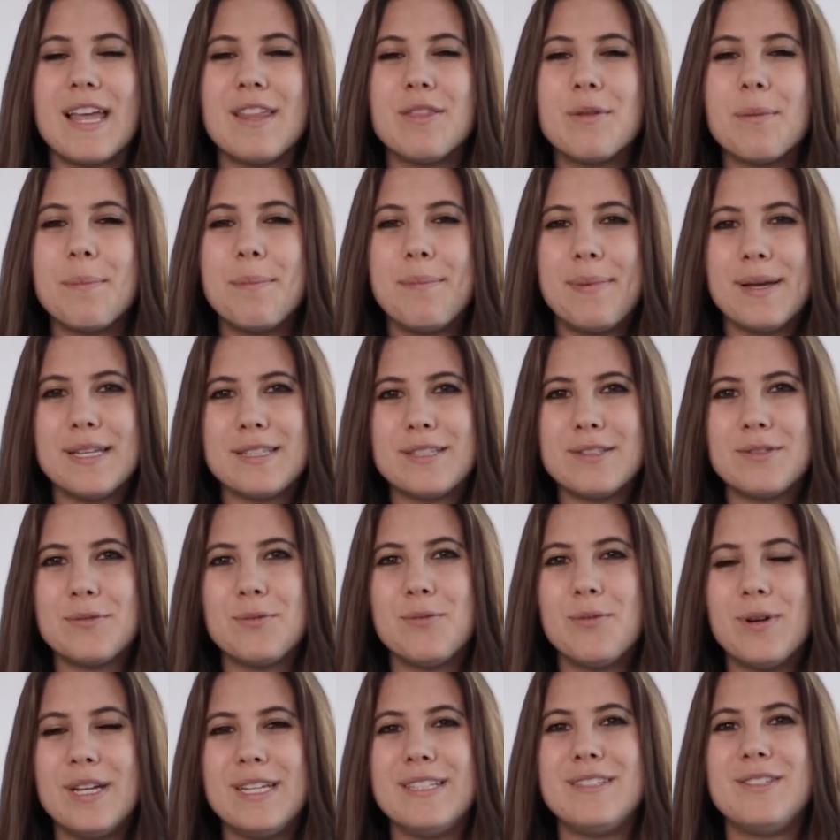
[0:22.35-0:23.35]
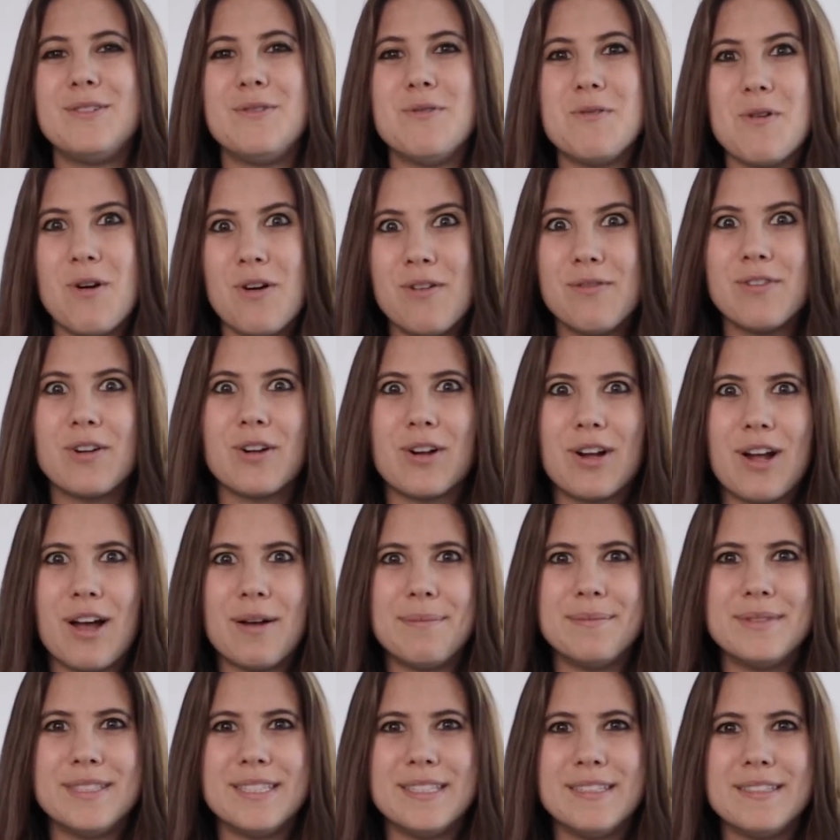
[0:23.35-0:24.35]
and the best way to
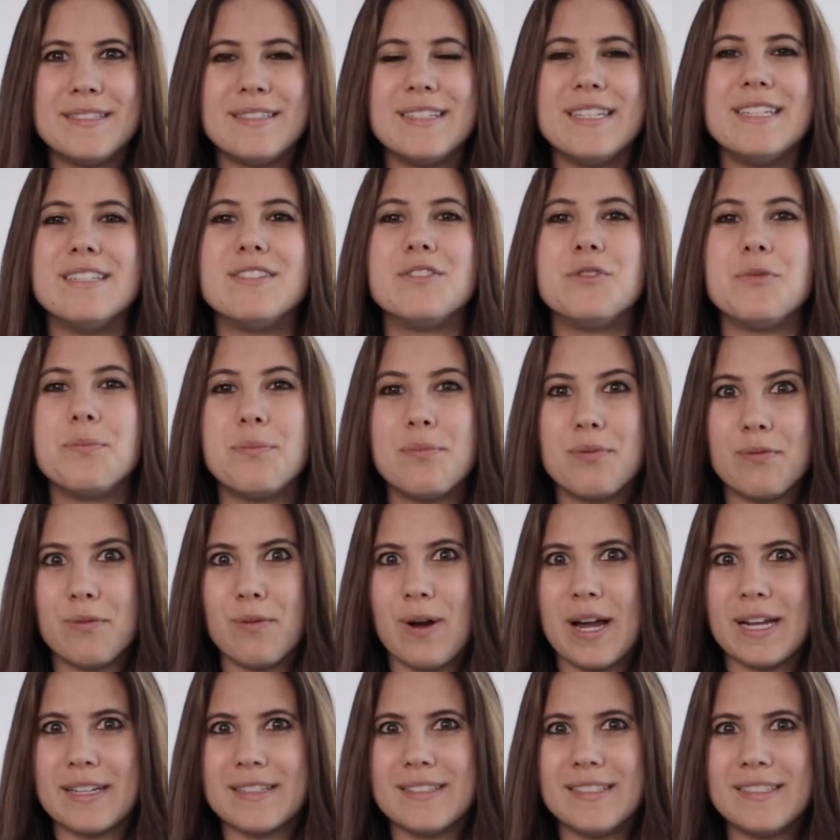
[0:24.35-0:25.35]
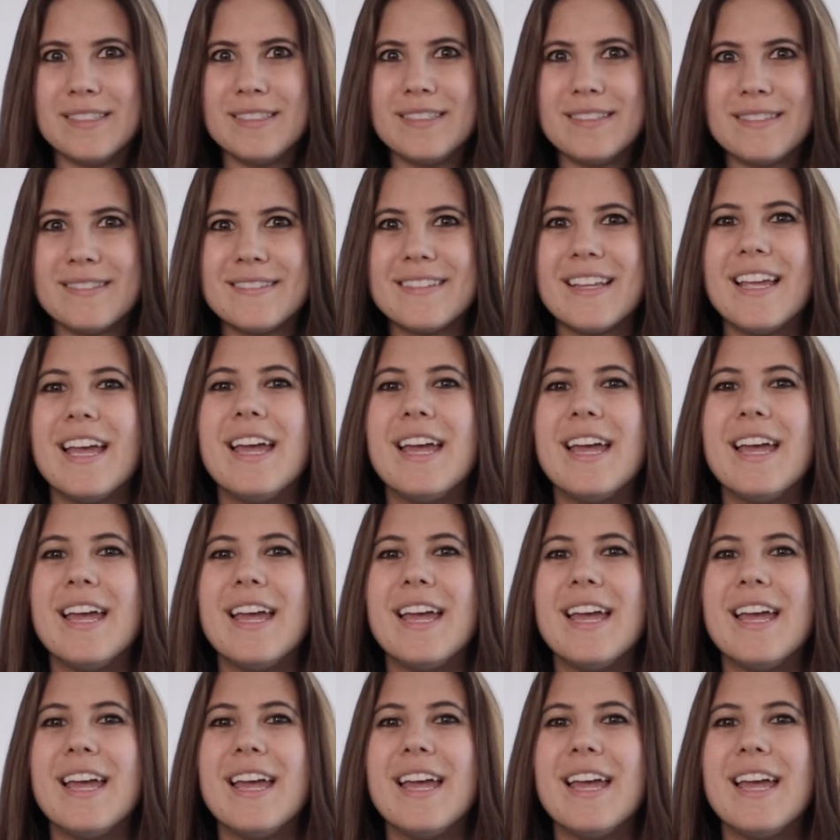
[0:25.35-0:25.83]
overcome this is to practice